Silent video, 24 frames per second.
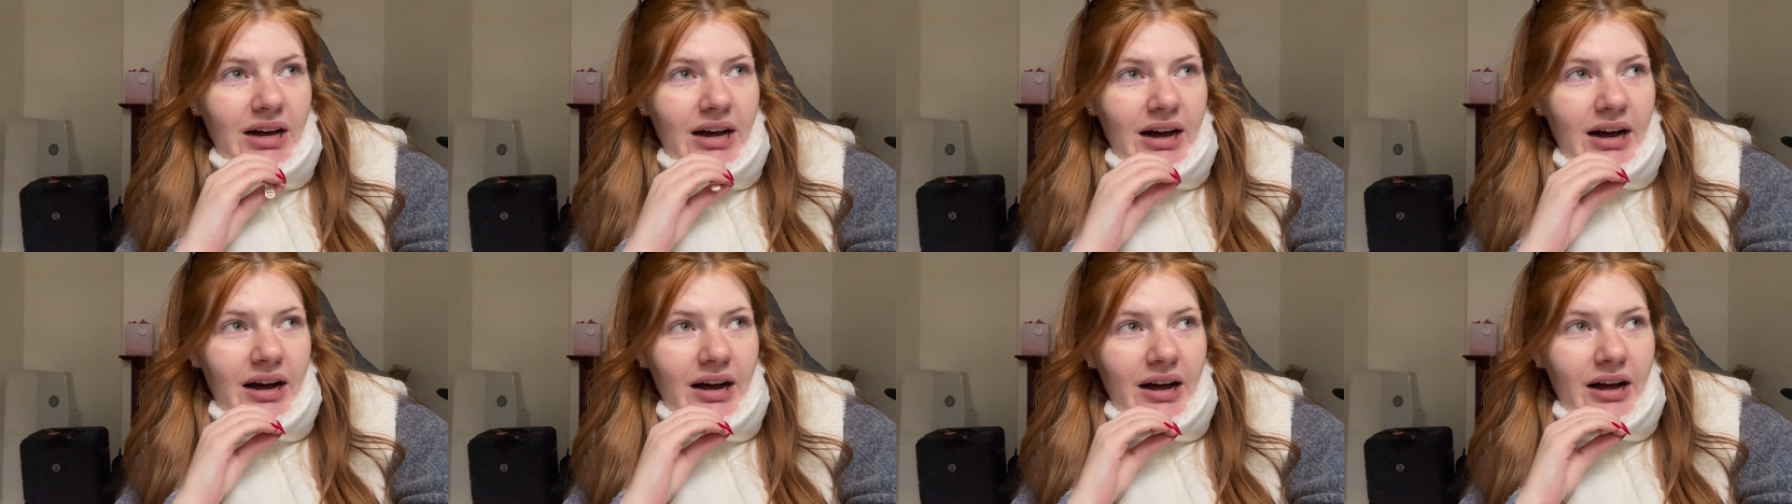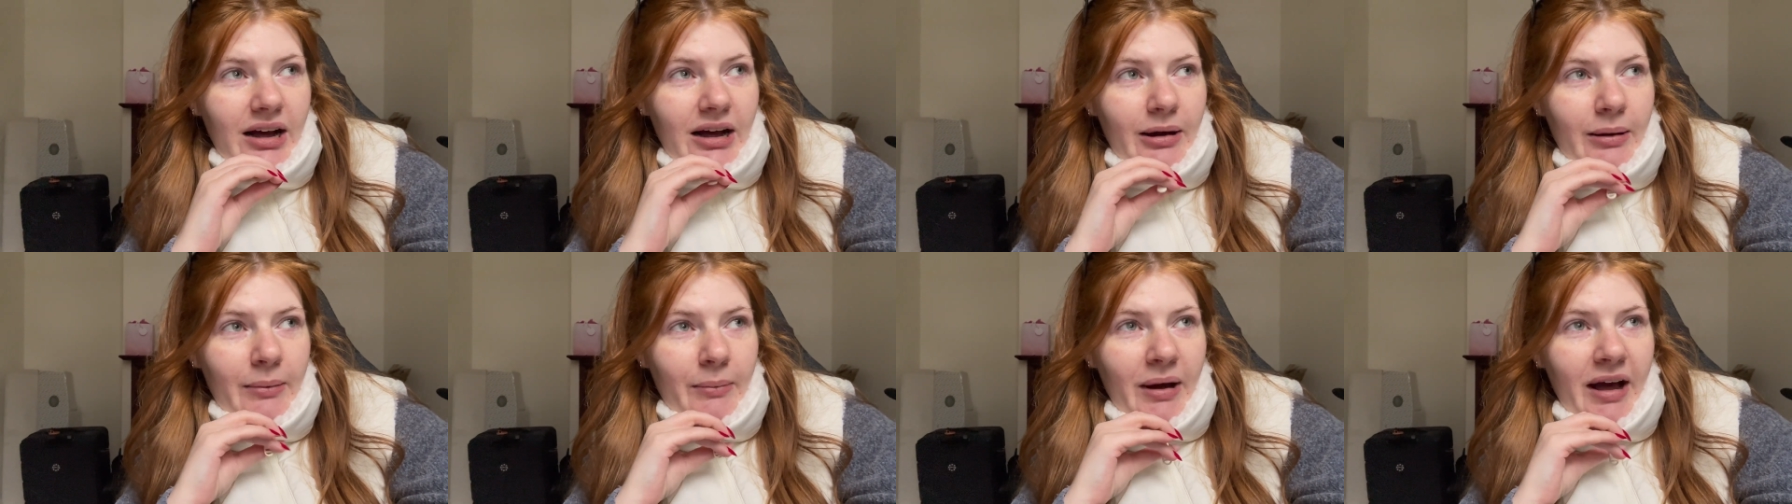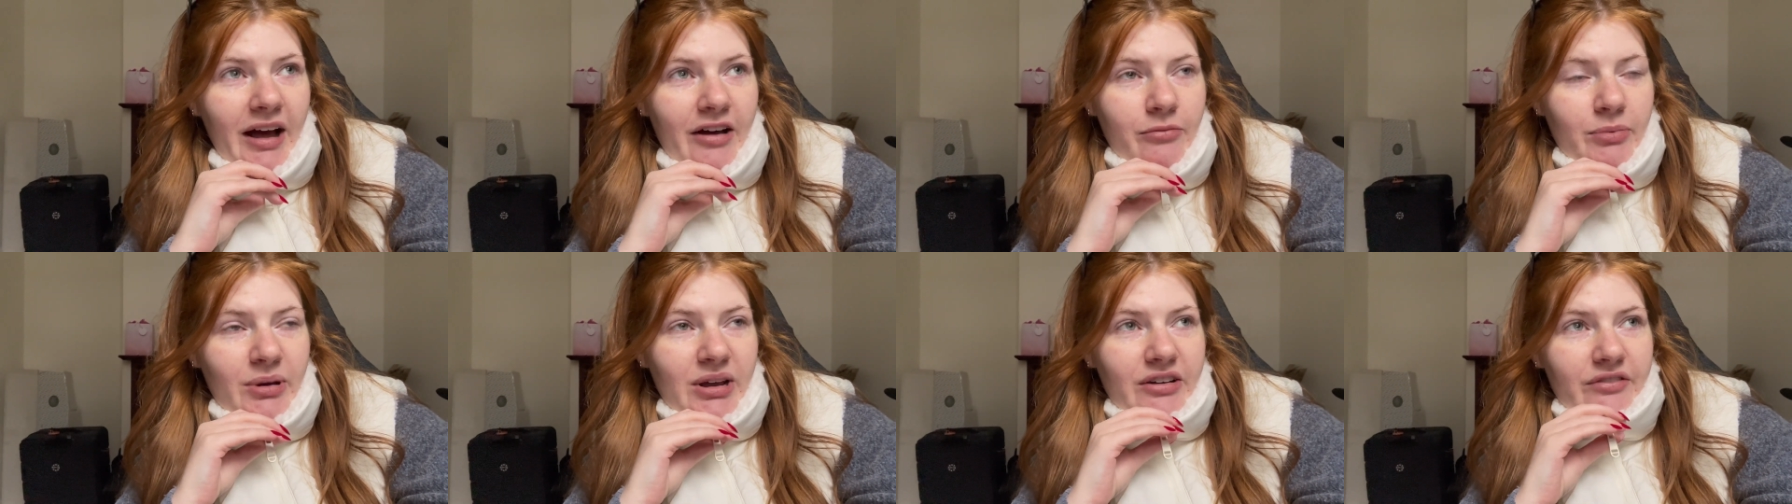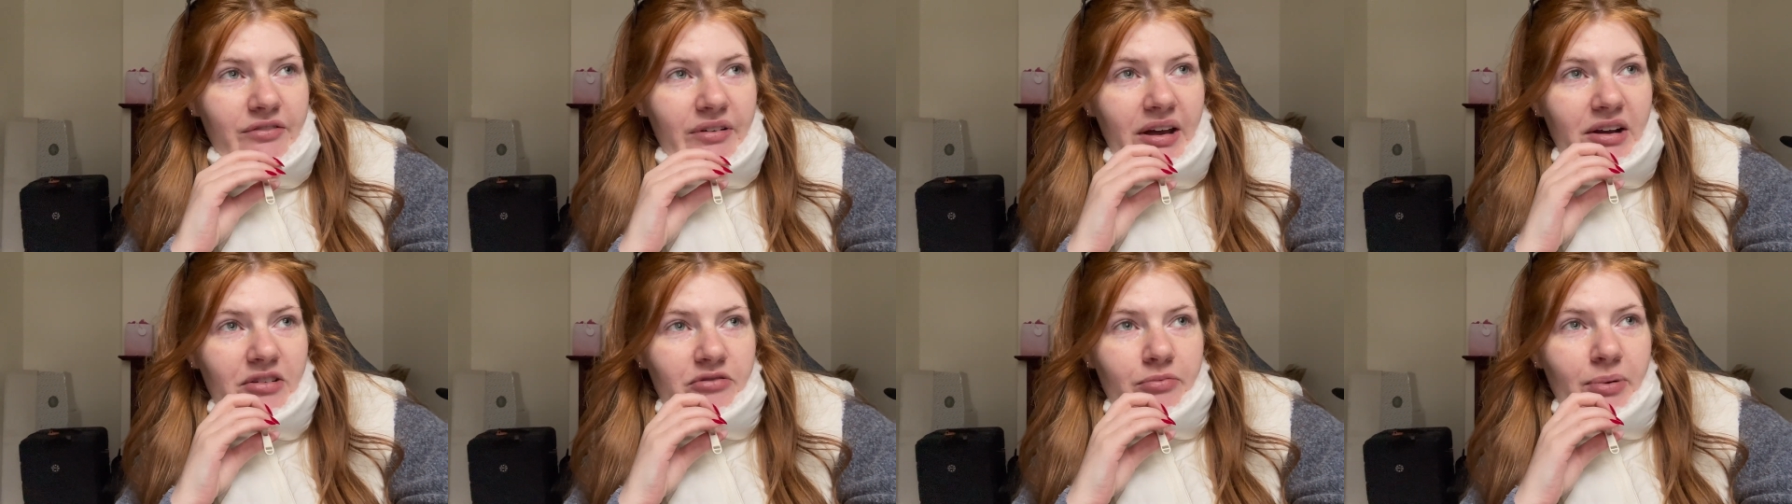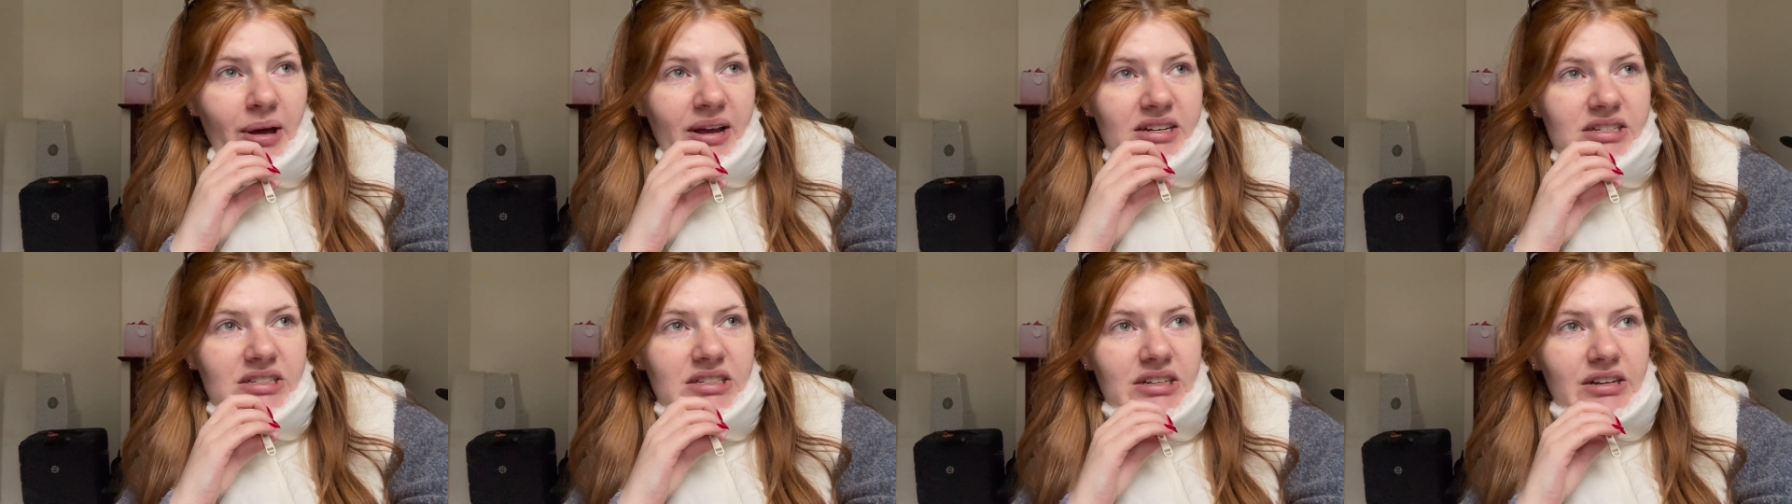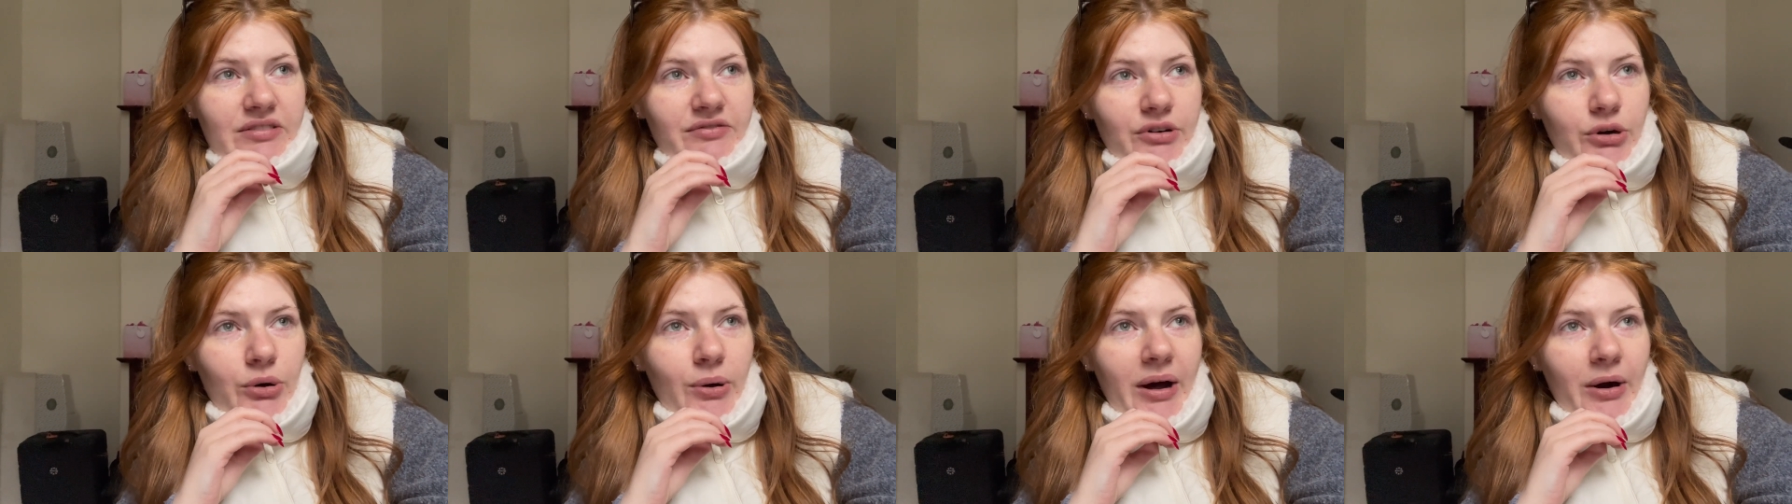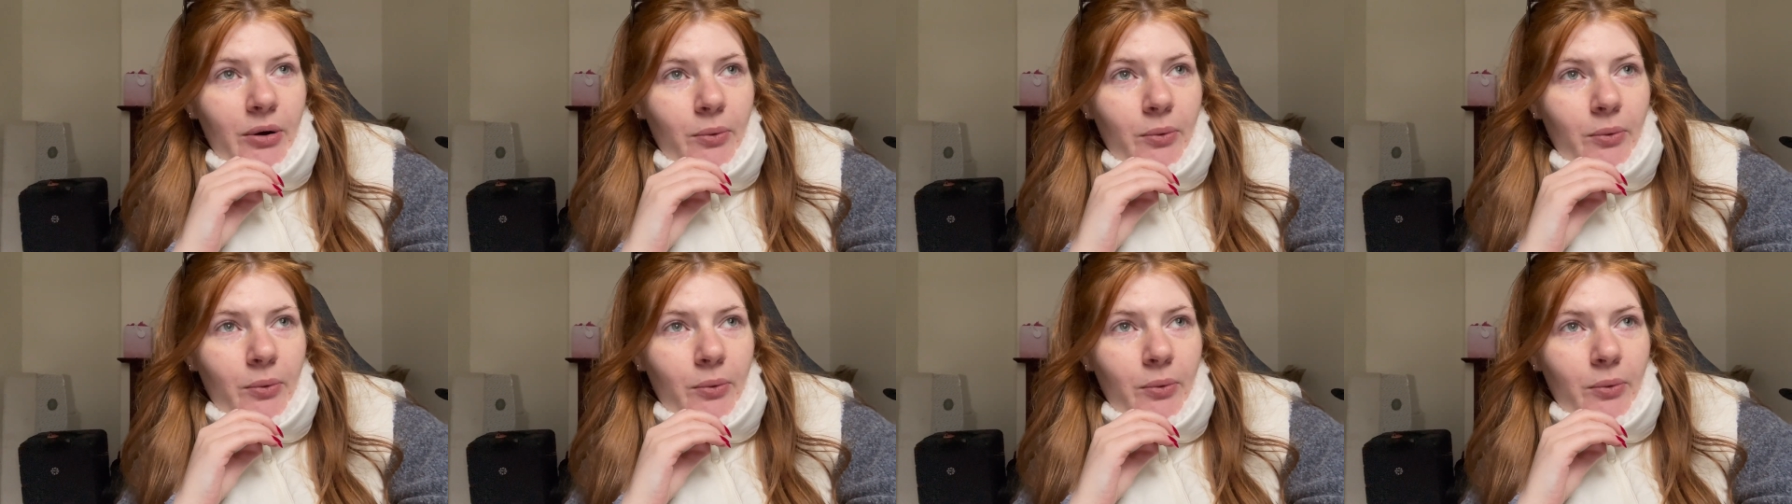Um, I have been a fan of Banksy for quite